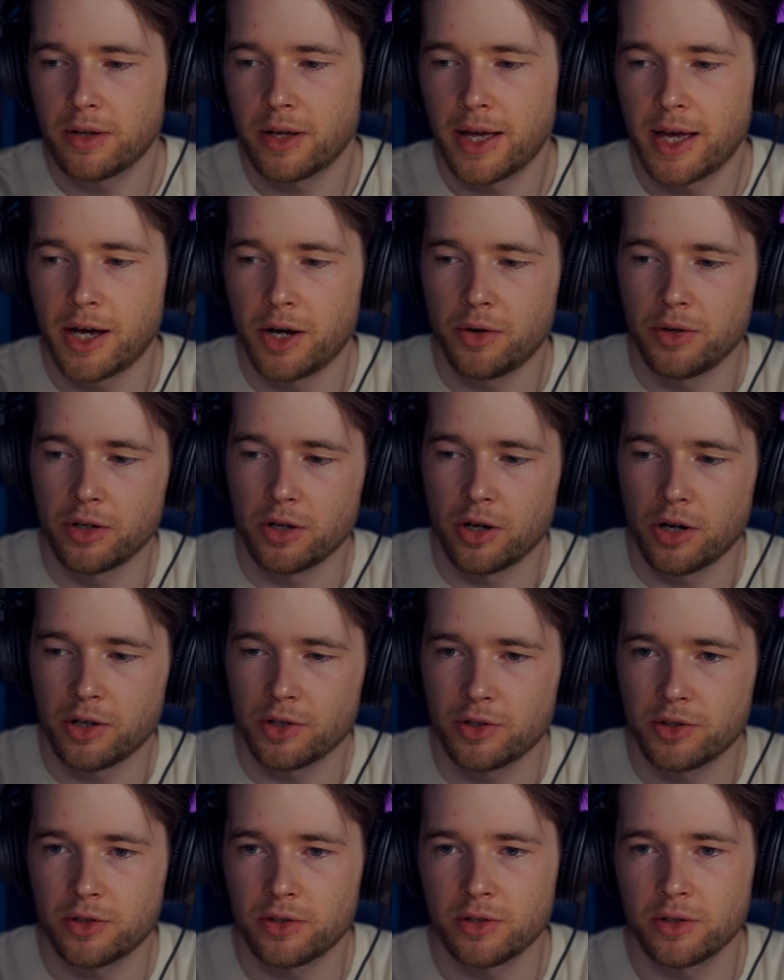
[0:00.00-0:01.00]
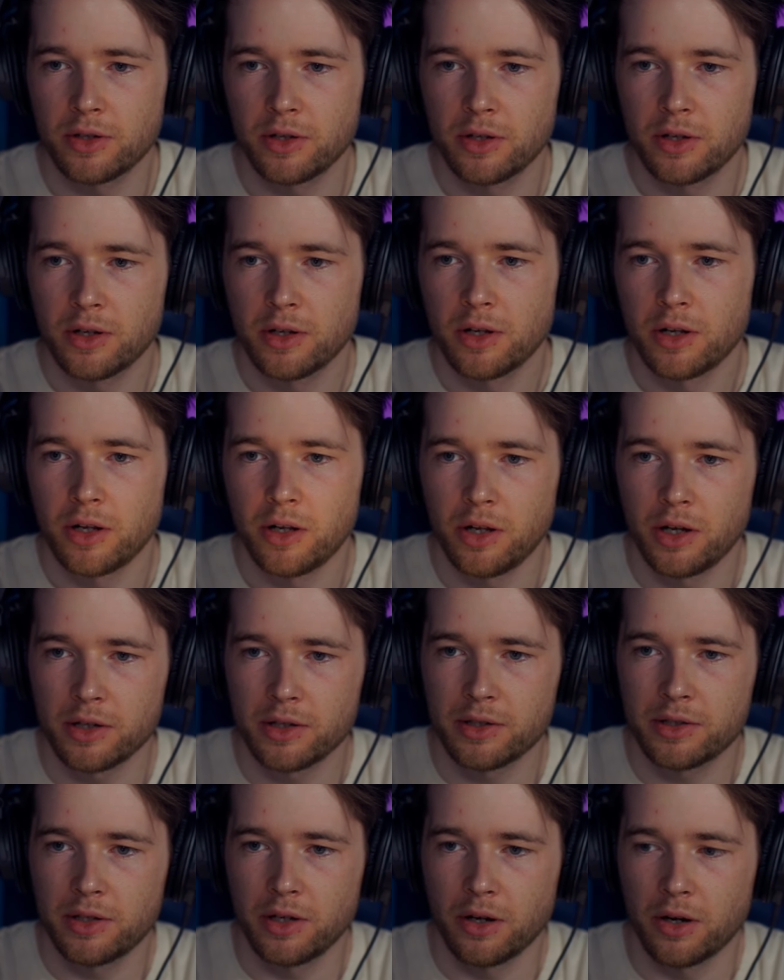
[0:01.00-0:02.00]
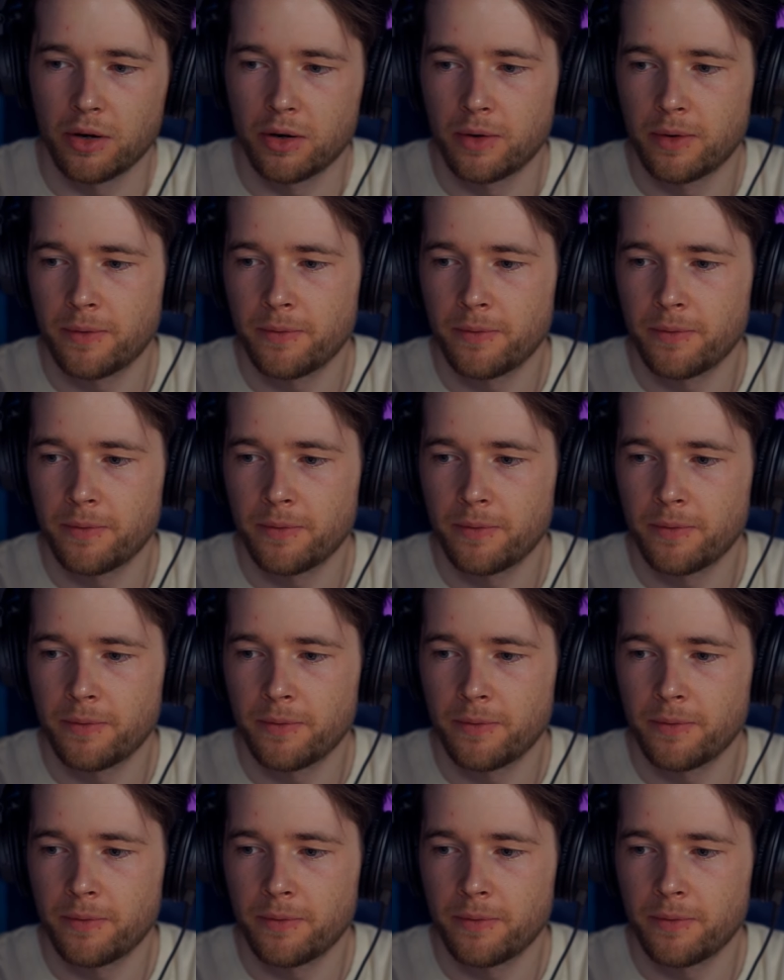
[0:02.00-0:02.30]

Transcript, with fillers: Eldegoss. Luxio.